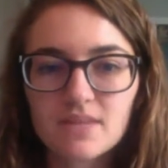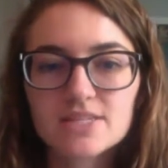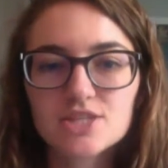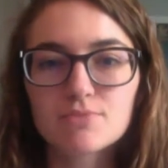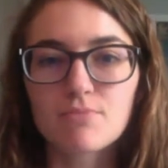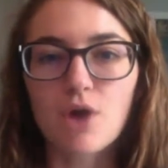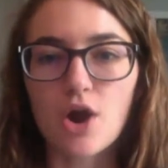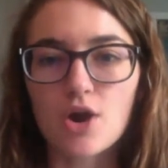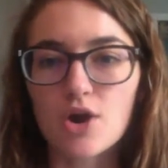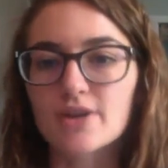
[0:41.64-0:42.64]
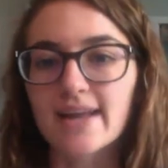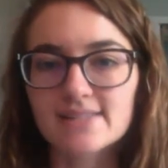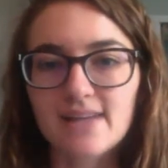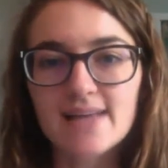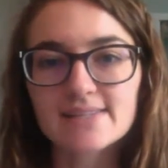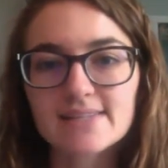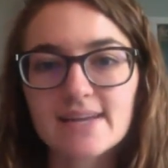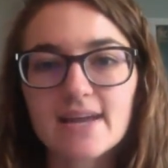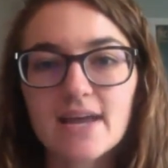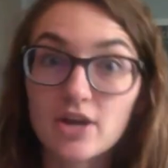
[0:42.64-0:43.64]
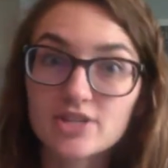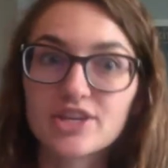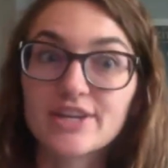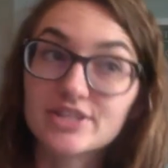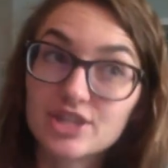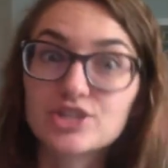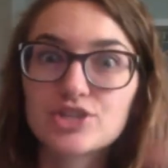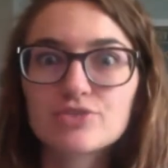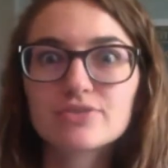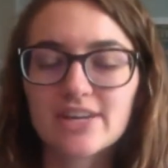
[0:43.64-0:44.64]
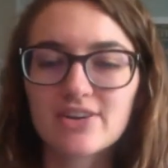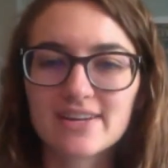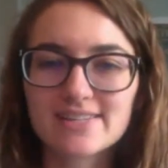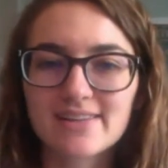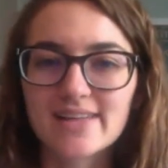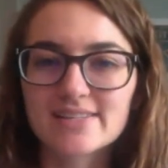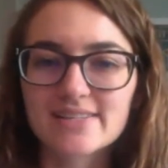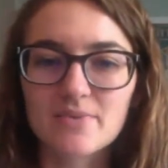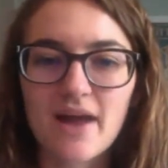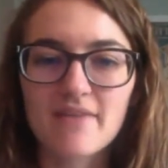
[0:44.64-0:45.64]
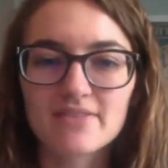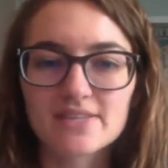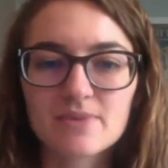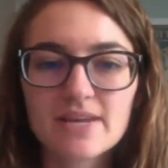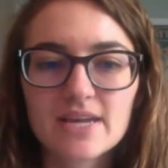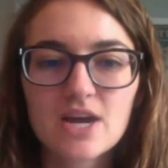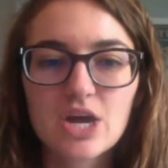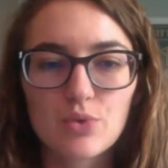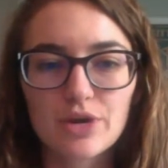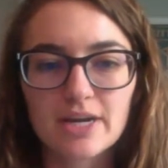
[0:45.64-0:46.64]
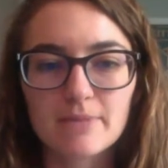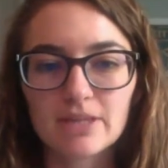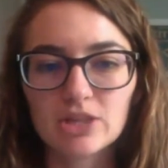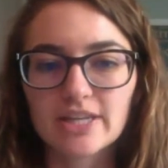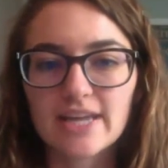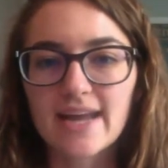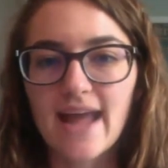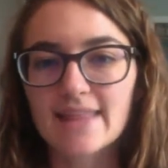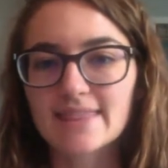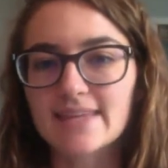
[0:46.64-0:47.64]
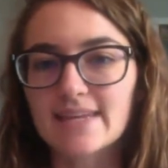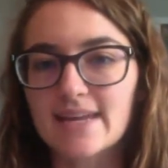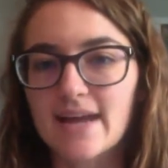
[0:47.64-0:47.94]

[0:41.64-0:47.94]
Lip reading: Tomorrow, or next class, actually the two synchronous classes that we're having this week, we're going to be looking at the